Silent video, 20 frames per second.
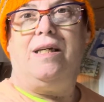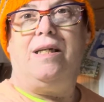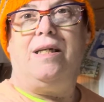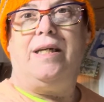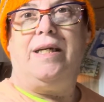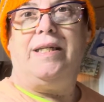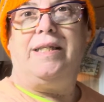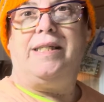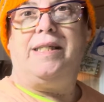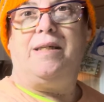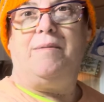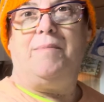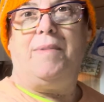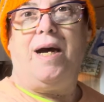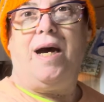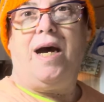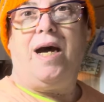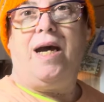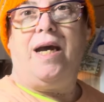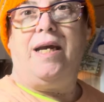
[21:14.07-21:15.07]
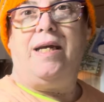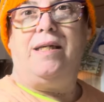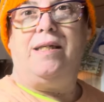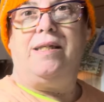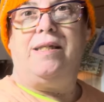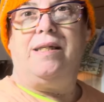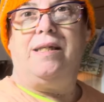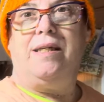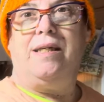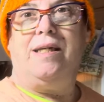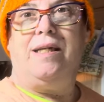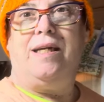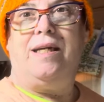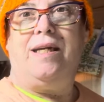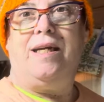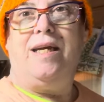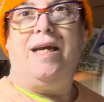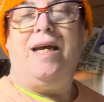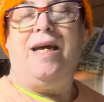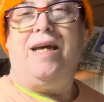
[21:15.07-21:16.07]
and some eyes,
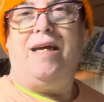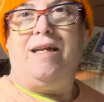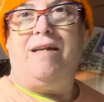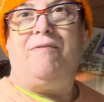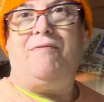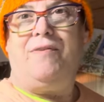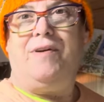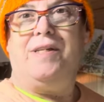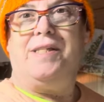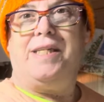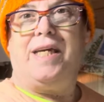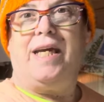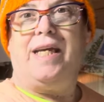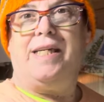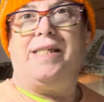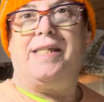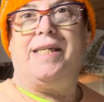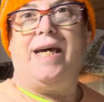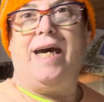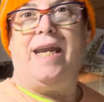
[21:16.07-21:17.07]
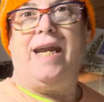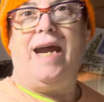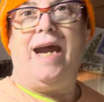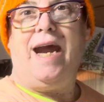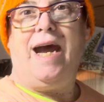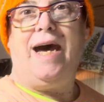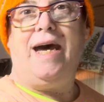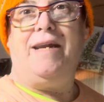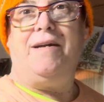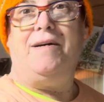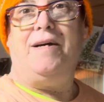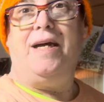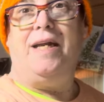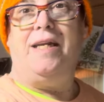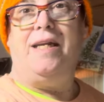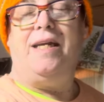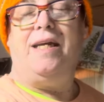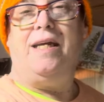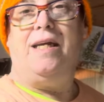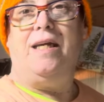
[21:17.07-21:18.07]
and it feels like it's got a hat
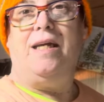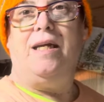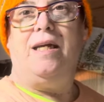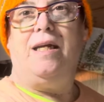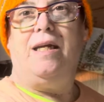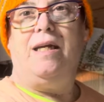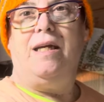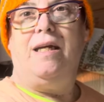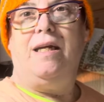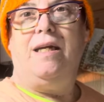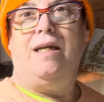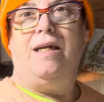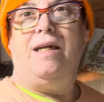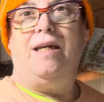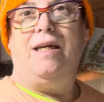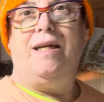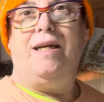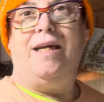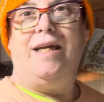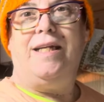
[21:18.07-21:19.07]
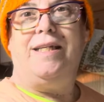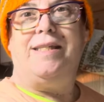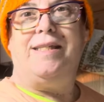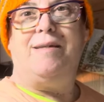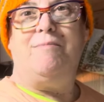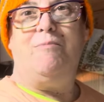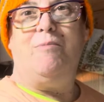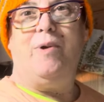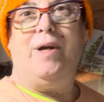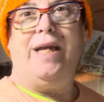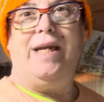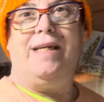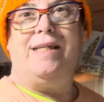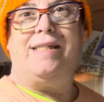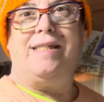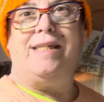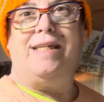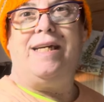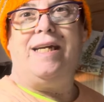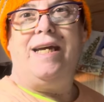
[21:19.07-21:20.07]
on and some
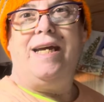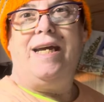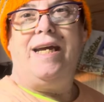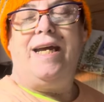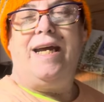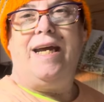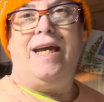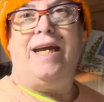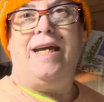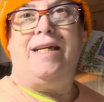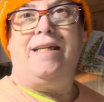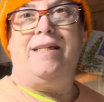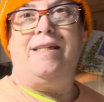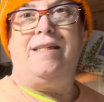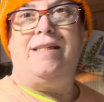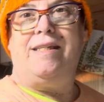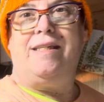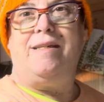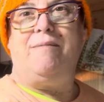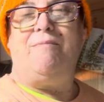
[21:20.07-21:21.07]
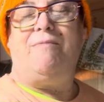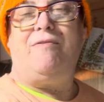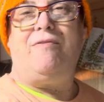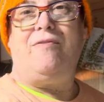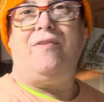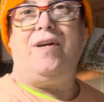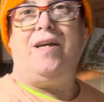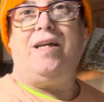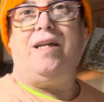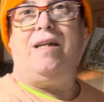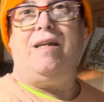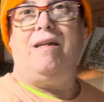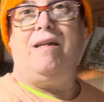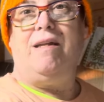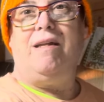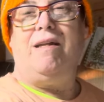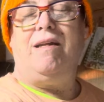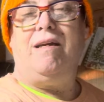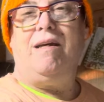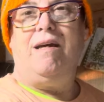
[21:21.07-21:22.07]
wings and some feet.
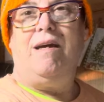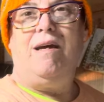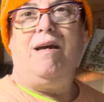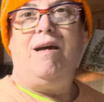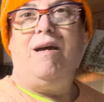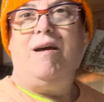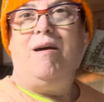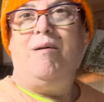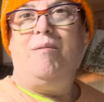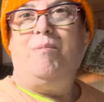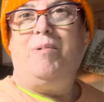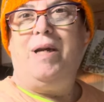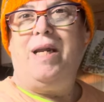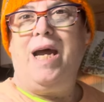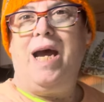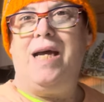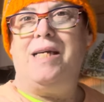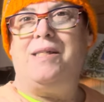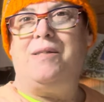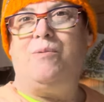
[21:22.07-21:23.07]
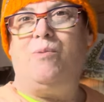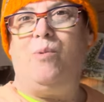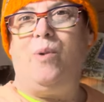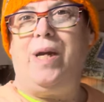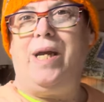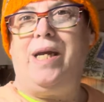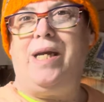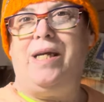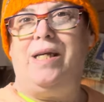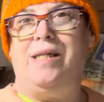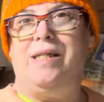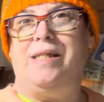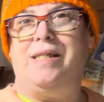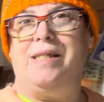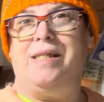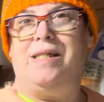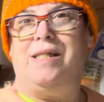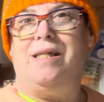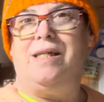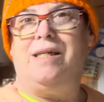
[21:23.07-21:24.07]
What has
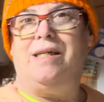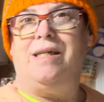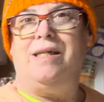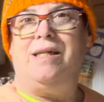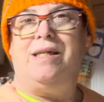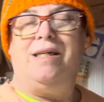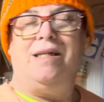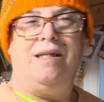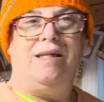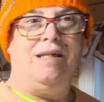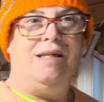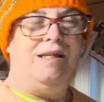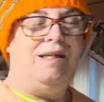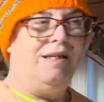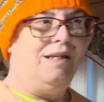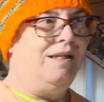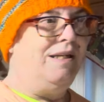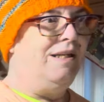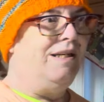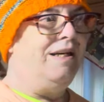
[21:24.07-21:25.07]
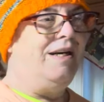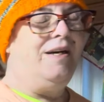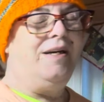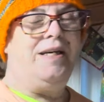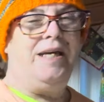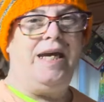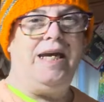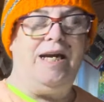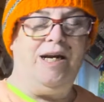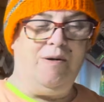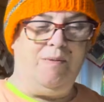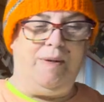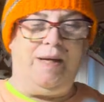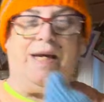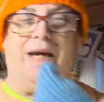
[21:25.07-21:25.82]
wings? Okay, here we